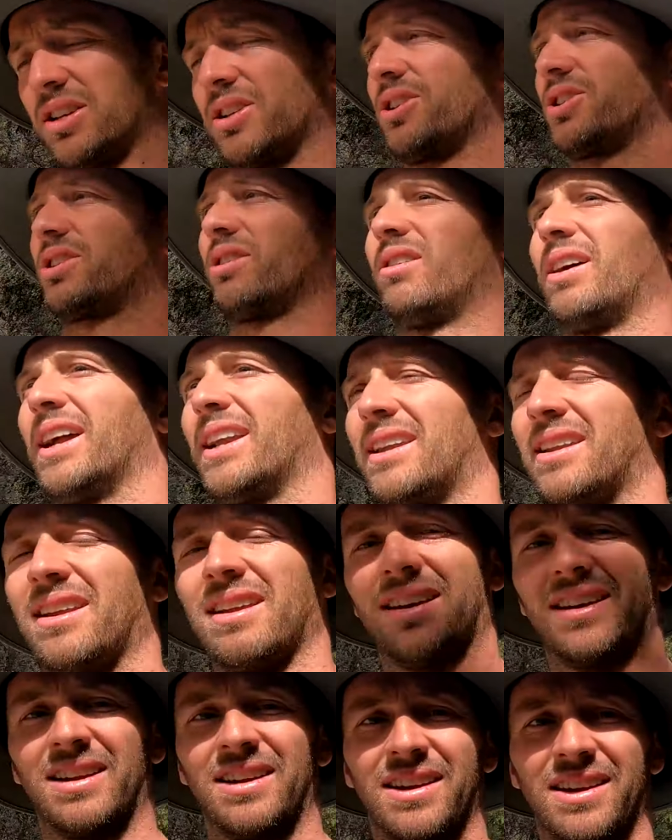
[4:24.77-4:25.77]
site
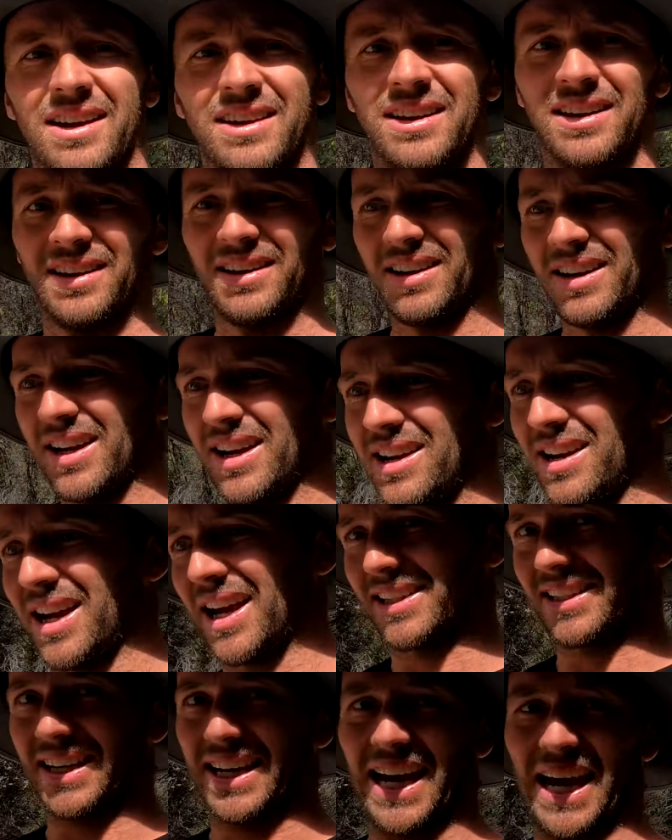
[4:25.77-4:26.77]

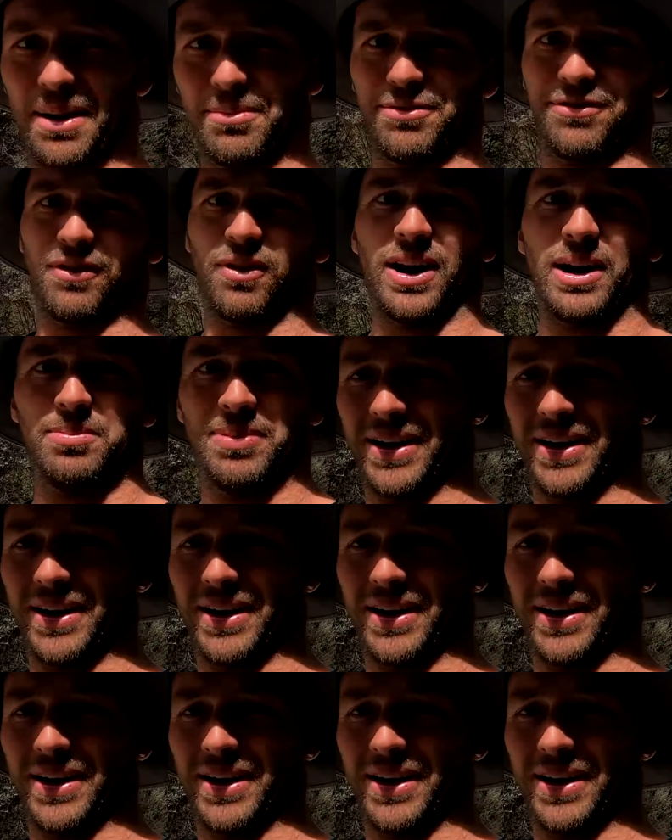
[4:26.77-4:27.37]
has a camp fire